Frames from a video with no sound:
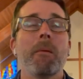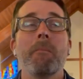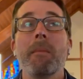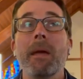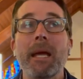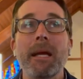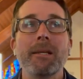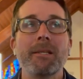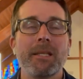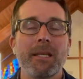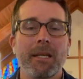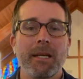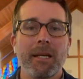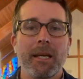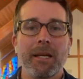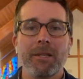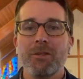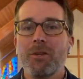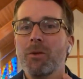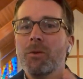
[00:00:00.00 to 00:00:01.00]

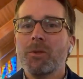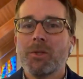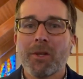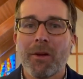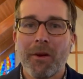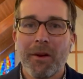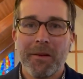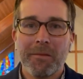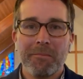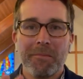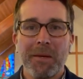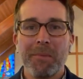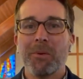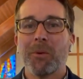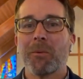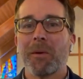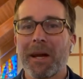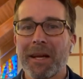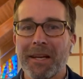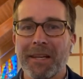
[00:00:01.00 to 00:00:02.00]
amazing and you saw it and
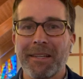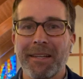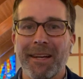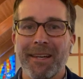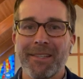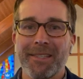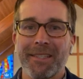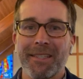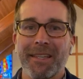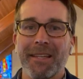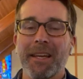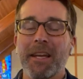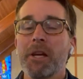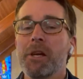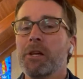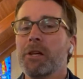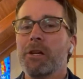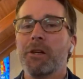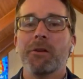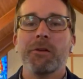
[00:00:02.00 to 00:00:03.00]
people recognized it.
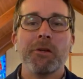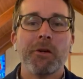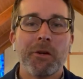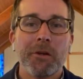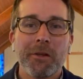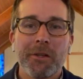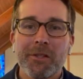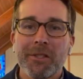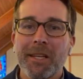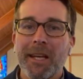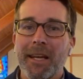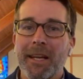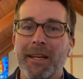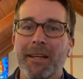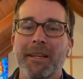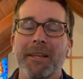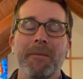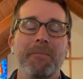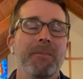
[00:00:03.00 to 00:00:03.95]
You know, you're a saint.